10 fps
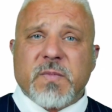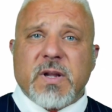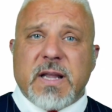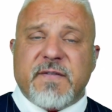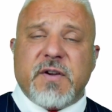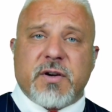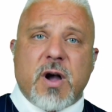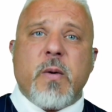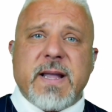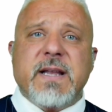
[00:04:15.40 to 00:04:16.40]
if you're
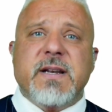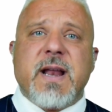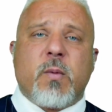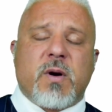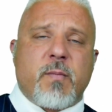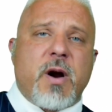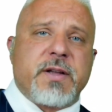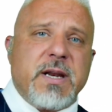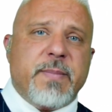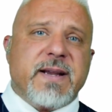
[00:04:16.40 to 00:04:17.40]
going into network marketing
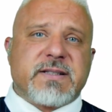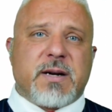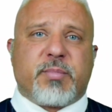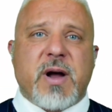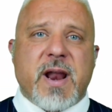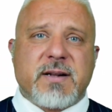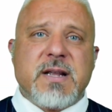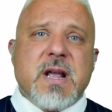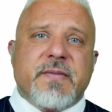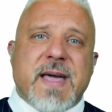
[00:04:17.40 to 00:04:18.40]
based on a product,
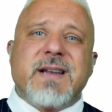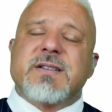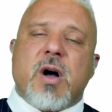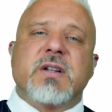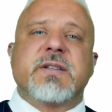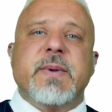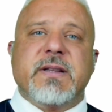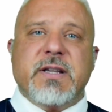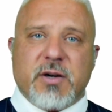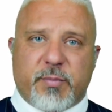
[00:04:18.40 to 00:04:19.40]
that is ultimately
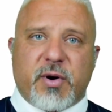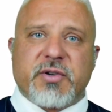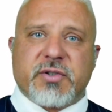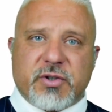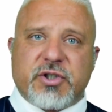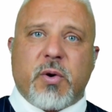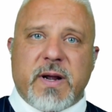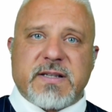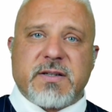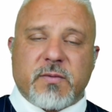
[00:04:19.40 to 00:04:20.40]
your personal
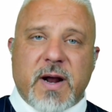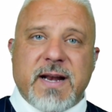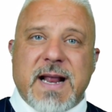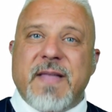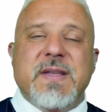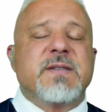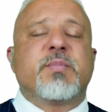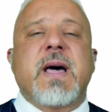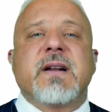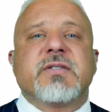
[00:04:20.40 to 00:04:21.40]
choice, right? And these
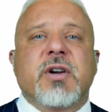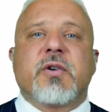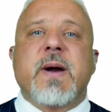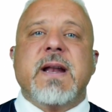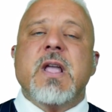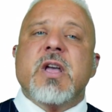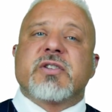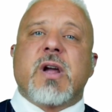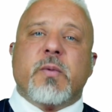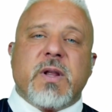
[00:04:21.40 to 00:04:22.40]
products are great. So I
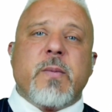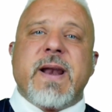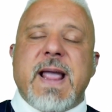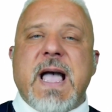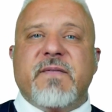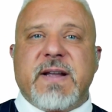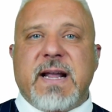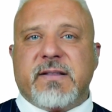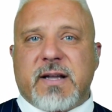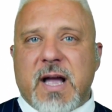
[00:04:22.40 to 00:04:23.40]
really want to advocate
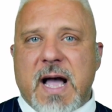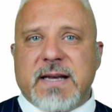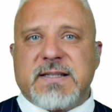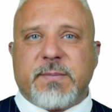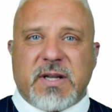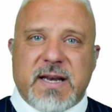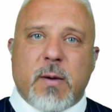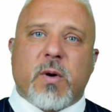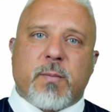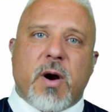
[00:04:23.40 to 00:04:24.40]
the concept that
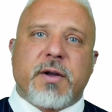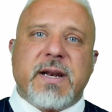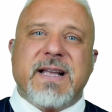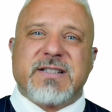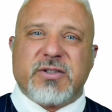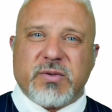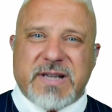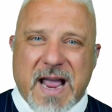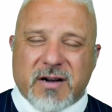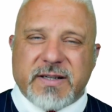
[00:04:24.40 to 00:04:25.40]
network marketing is a
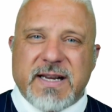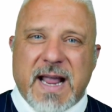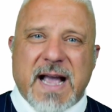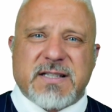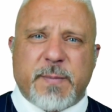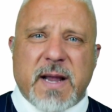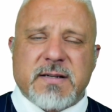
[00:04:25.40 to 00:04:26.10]
totality aspect.